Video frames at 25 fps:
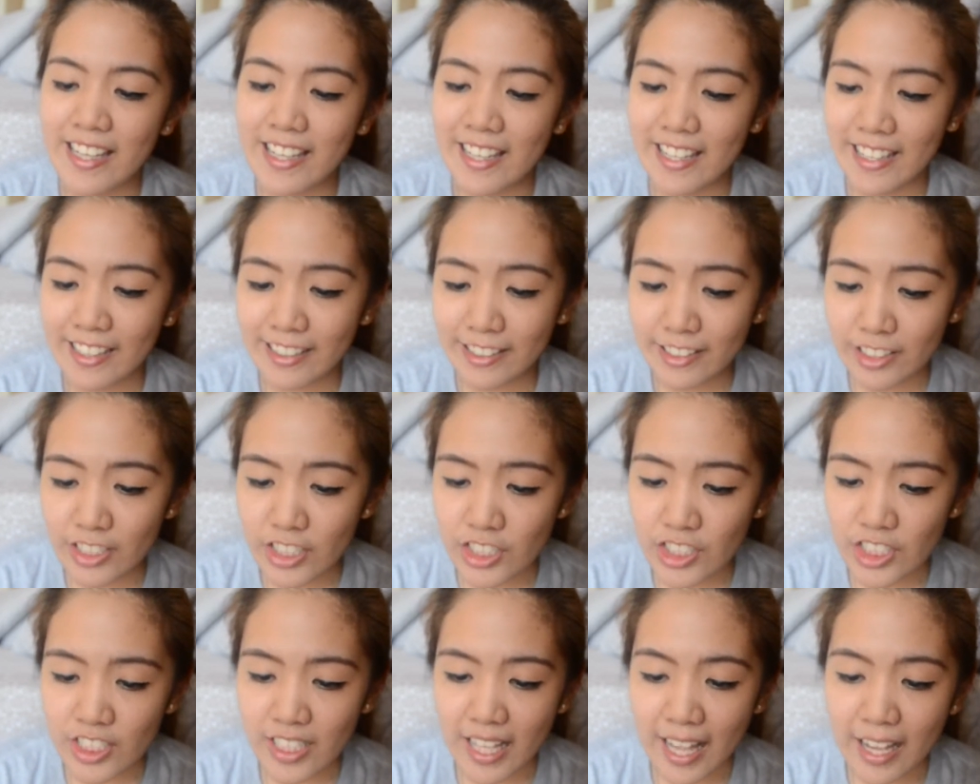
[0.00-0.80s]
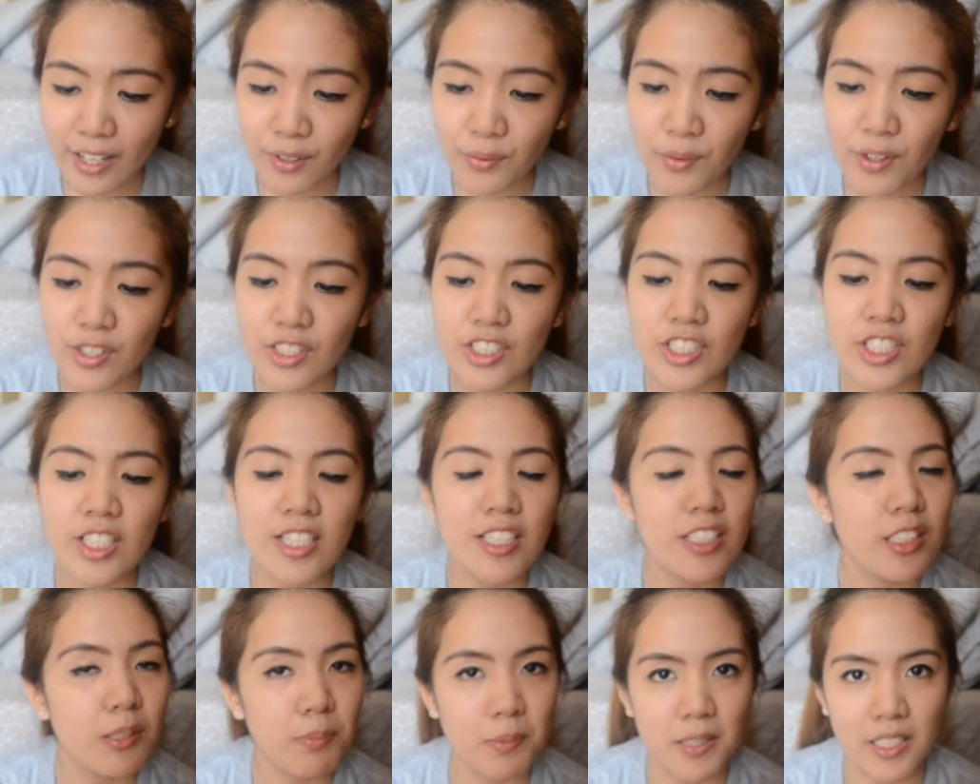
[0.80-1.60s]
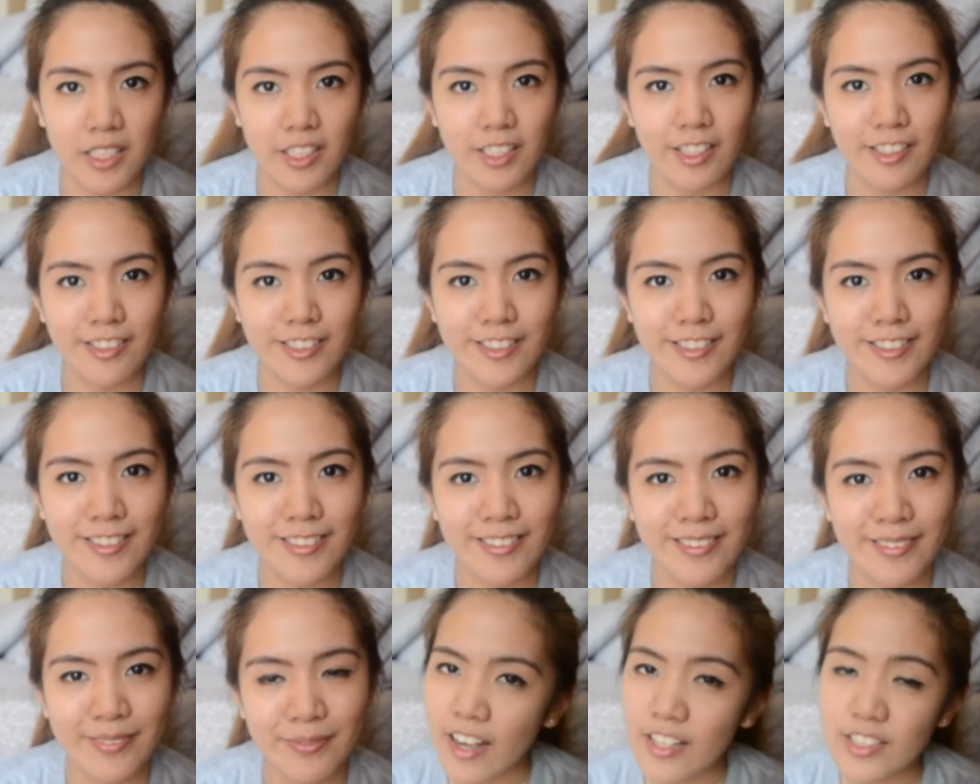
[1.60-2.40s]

English language speakers.